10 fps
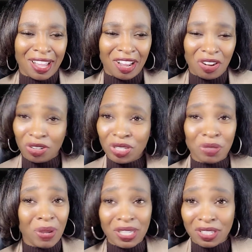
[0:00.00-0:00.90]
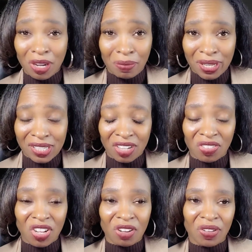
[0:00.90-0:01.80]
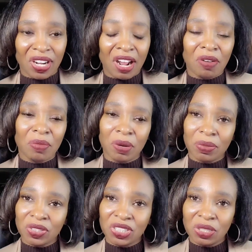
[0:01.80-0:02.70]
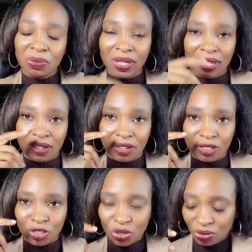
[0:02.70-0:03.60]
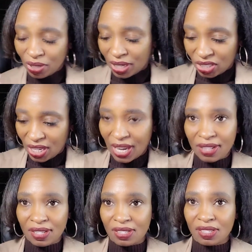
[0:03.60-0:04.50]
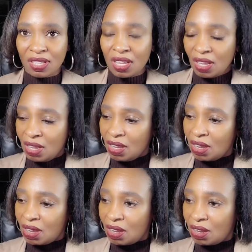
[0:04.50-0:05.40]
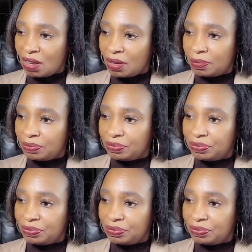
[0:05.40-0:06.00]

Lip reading: you know, she was basically talking about self-love. And I remember she went in her, like she had this, like